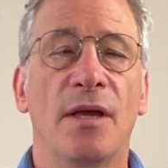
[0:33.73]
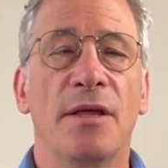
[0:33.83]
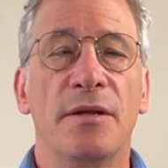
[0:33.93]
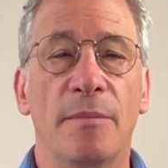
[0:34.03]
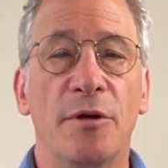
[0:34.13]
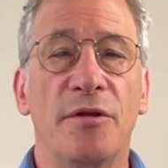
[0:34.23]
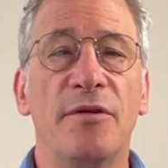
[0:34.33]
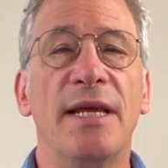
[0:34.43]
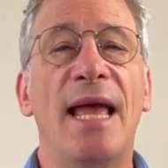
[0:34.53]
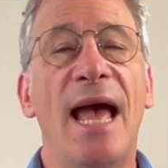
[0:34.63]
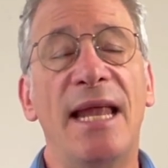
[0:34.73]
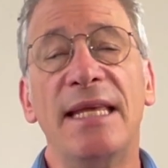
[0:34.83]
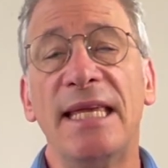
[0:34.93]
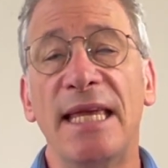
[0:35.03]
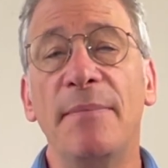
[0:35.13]
Number 3, how to
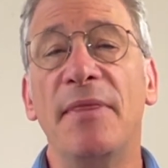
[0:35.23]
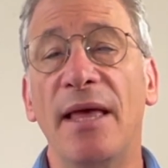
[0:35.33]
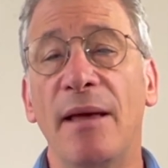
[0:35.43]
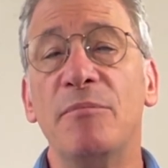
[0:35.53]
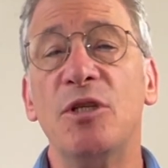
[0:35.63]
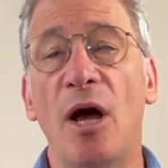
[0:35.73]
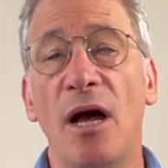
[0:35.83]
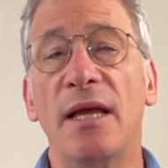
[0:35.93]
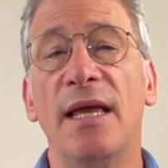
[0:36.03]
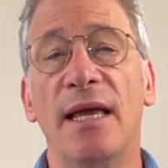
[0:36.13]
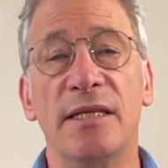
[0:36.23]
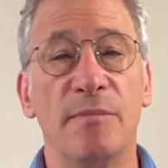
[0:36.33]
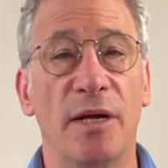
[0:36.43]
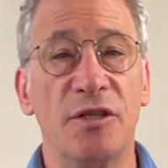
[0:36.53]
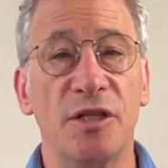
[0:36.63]
keep them talking as
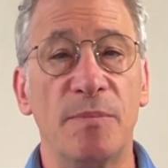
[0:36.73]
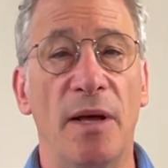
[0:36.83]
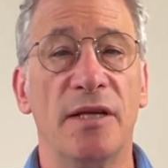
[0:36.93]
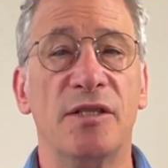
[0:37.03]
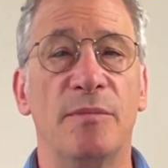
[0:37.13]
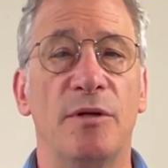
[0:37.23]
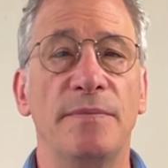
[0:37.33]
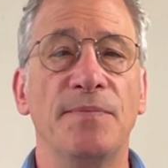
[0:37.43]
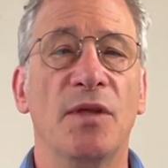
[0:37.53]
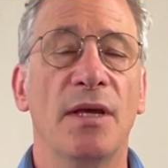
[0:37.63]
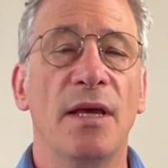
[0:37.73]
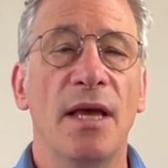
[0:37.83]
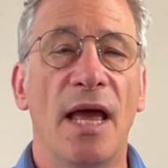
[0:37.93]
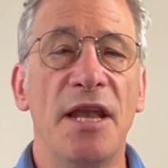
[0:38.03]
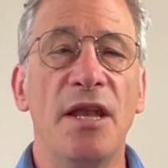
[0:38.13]
much as possible.
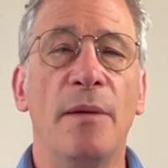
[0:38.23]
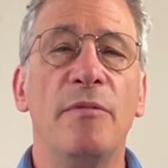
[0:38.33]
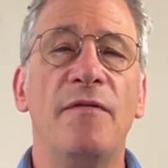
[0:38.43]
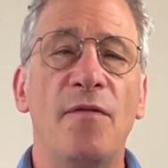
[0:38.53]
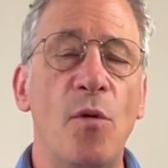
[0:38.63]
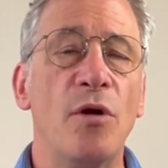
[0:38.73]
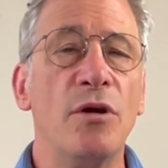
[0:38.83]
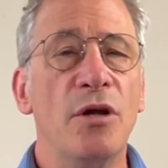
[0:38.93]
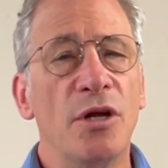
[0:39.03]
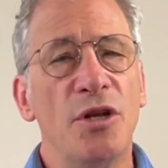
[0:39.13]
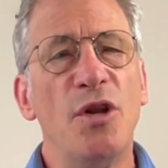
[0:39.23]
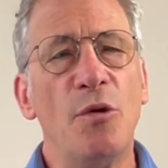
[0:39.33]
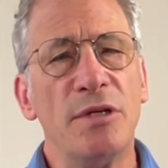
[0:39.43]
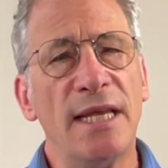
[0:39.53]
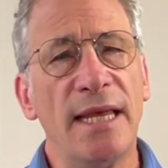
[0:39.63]
And number 4,
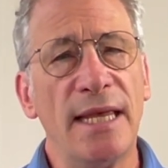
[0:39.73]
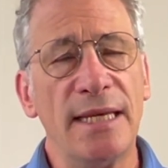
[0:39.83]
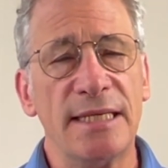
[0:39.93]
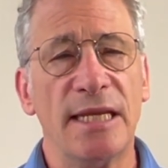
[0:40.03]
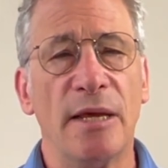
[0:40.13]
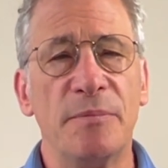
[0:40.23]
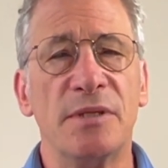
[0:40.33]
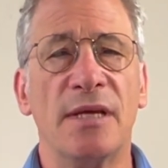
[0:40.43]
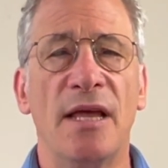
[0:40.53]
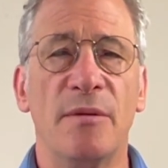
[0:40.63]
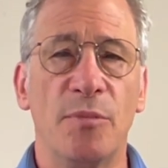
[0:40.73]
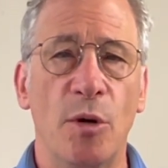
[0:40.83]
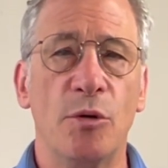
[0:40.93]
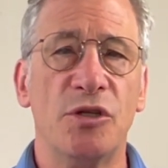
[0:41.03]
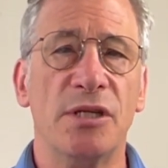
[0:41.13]
note-taking tips and
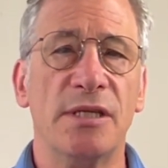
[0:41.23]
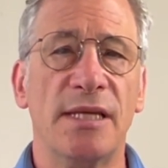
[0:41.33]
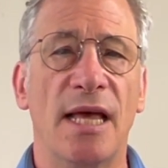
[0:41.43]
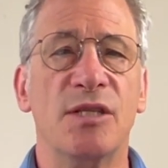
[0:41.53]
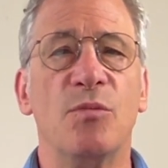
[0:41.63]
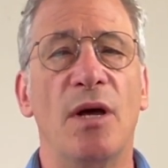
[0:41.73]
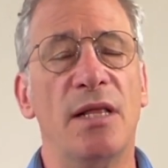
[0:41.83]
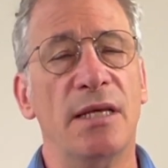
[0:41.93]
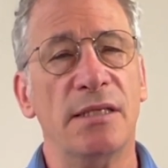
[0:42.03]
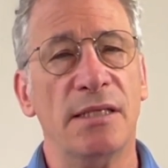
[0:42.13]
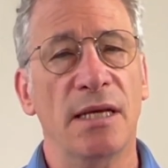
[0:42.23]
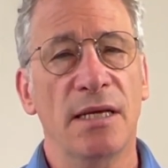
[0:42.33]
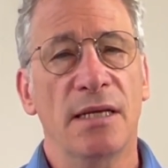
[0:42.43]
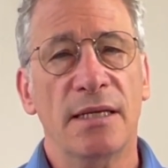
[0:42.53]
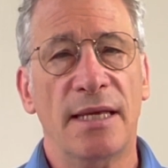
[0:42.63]
approaches, as well as
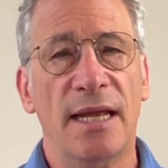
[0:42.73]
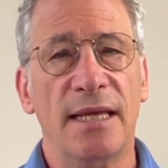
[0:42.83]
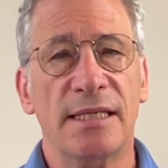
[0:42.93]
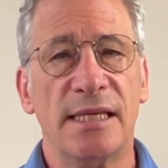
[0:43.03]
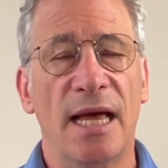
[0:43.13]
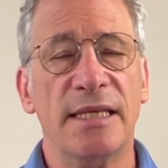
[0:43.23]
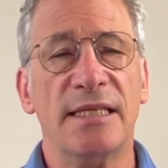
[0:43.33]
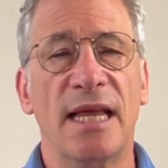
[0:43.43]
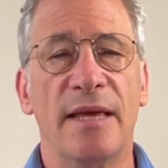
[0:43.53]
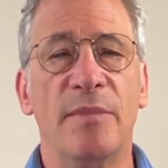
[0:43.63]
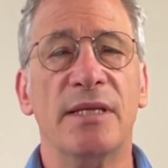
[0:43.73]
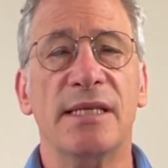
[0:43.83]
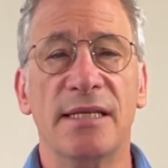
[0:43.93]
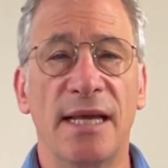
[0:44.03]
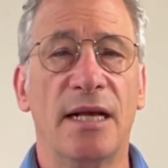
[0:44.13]
getting signed statements
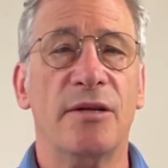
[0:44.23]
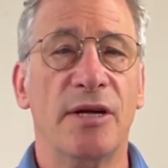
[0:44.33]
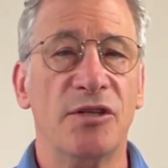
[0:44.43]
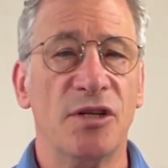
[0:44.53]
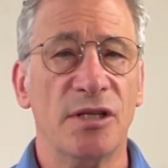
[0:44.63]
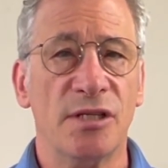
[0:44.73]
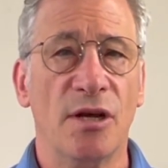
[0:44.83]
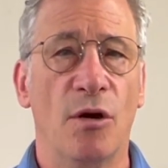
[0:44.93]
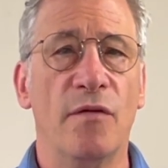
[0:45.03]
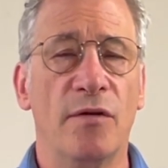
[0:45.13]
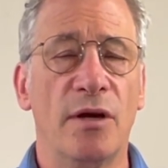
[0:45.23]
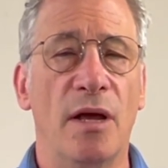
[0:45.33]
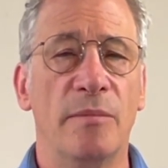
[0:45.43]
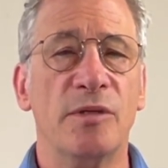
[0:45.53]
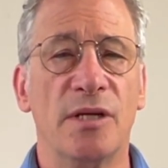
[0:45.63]
and declarations to
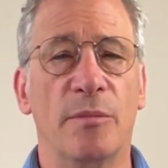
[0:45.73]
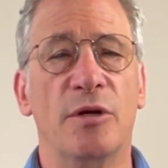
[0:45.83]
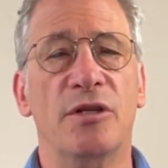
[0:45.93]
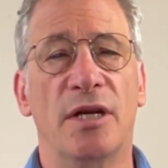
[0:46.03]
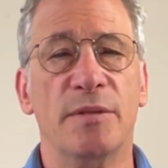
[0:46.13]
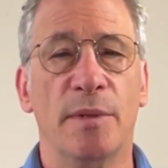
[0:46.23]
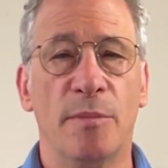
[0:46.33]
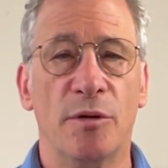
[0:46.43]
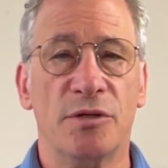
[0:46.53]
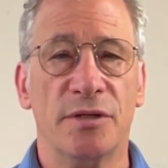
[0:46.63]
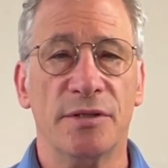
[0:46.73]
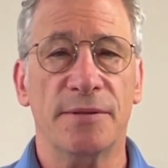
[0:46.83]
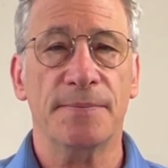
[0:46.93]
overcome summary judgment motions.